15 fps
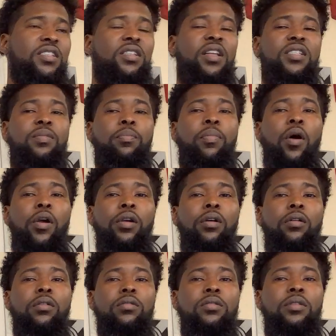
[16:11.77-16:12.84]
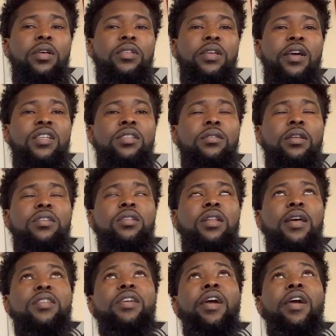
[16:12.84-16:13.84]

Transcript: less particles, there's less